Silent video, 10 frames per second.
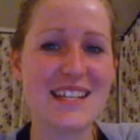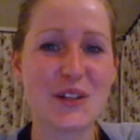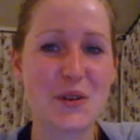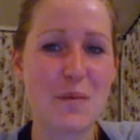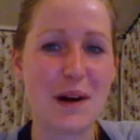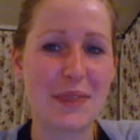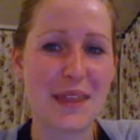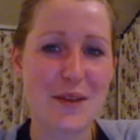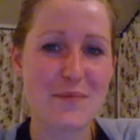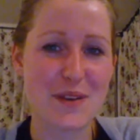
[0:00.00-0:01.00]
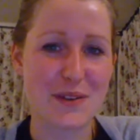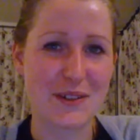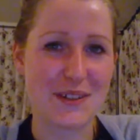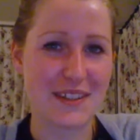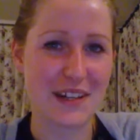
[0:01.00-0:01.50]
tell you about that,
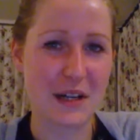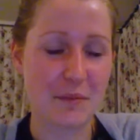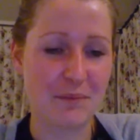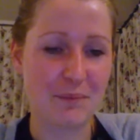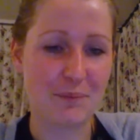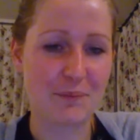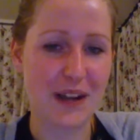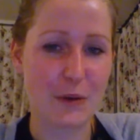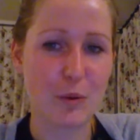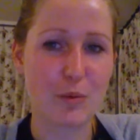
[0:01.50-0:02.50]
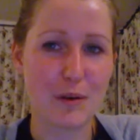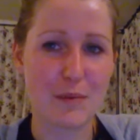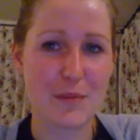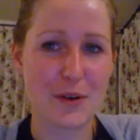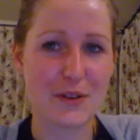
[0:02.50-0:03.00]
because I will probably
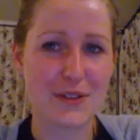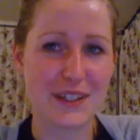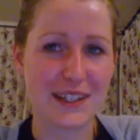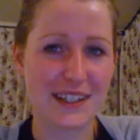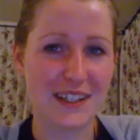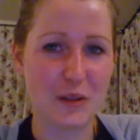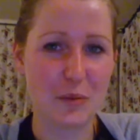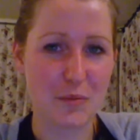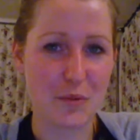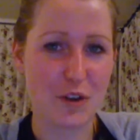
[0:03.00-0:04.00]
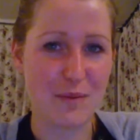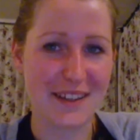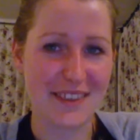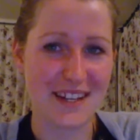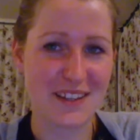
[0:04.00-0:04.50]
be posting a little bit more
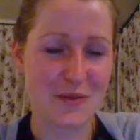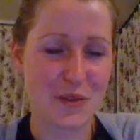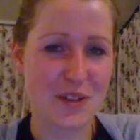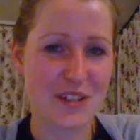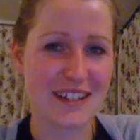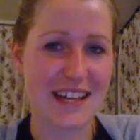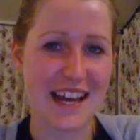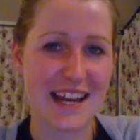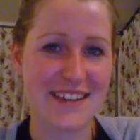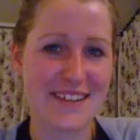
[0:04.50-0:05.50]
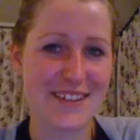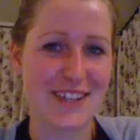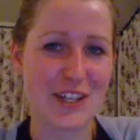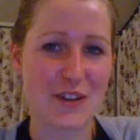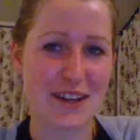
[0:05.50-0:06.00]
about that in the future, and
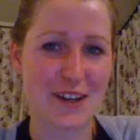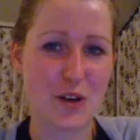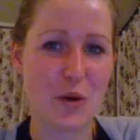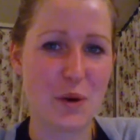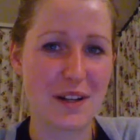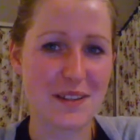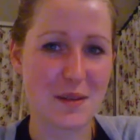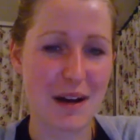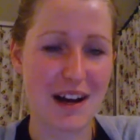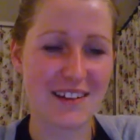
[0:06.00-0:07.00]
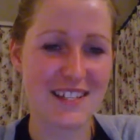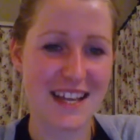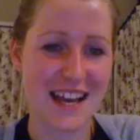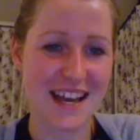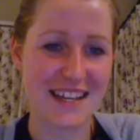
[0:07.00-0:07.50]
just let you actually know what it's about.
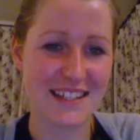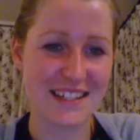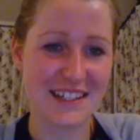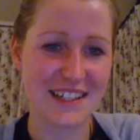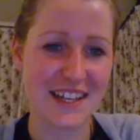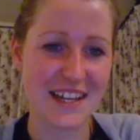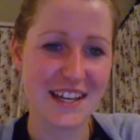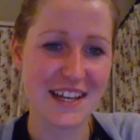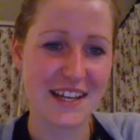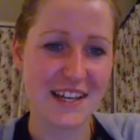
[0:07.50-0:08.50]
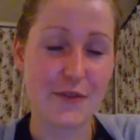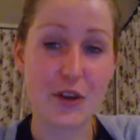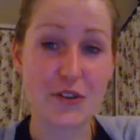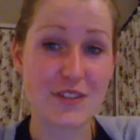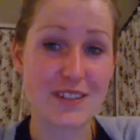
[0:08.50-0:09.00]
And if
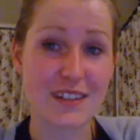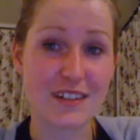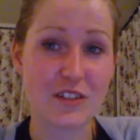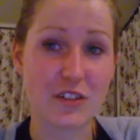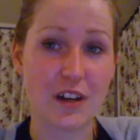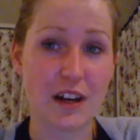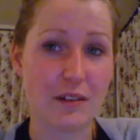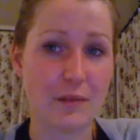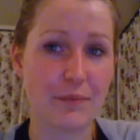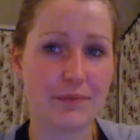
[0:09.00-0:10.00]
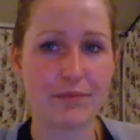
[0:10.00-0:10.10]
you're interested in it, you know,